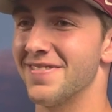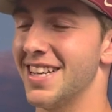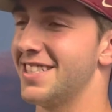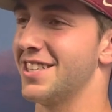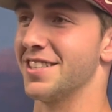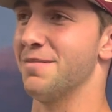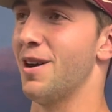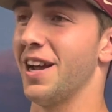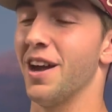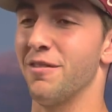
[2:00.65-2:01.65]
It's just the
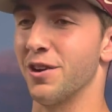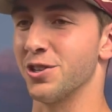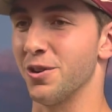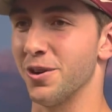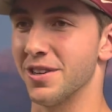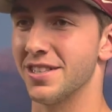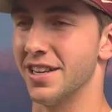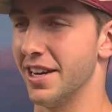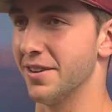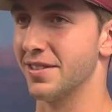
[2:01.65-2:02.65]
monkey off our shoulders,
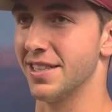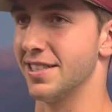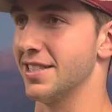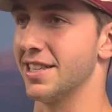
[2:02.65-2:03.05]
you know. This is